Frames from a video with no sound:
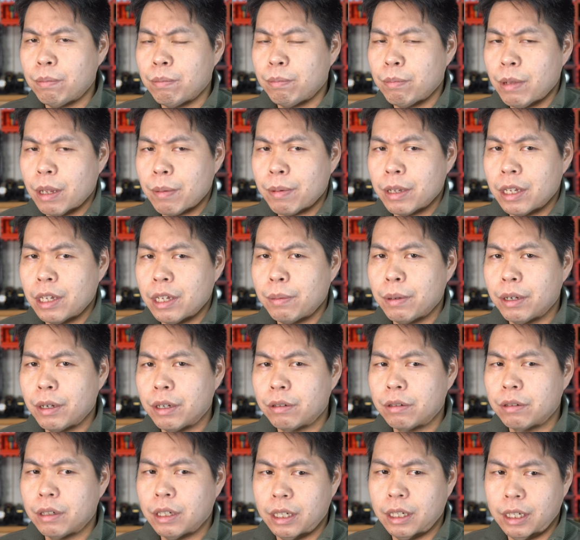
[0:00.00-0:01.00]
Maybe
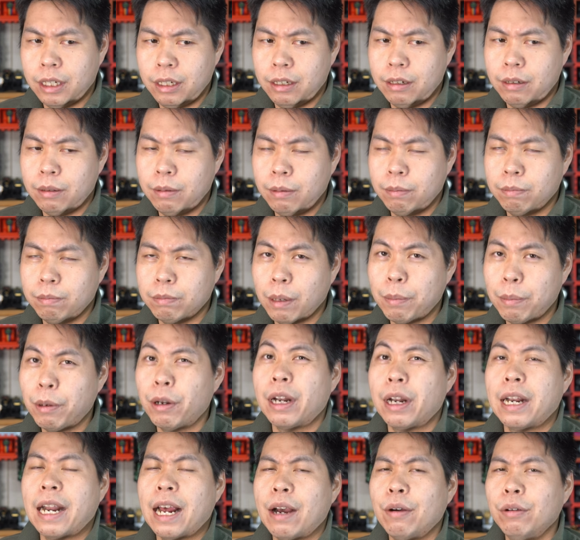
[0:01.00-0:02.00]
about uh, about
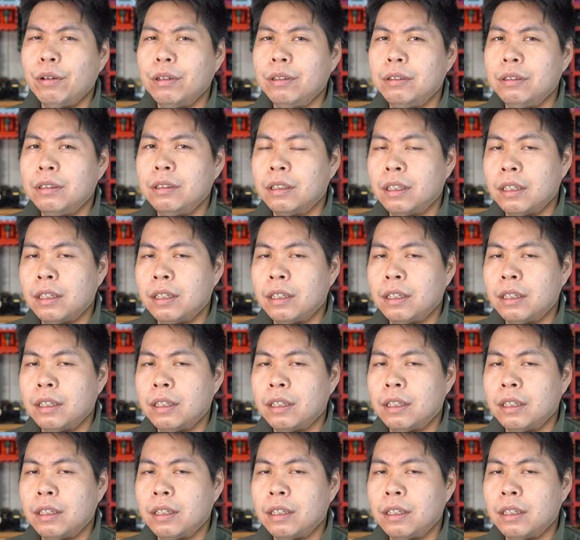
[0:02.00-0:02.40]
an hour.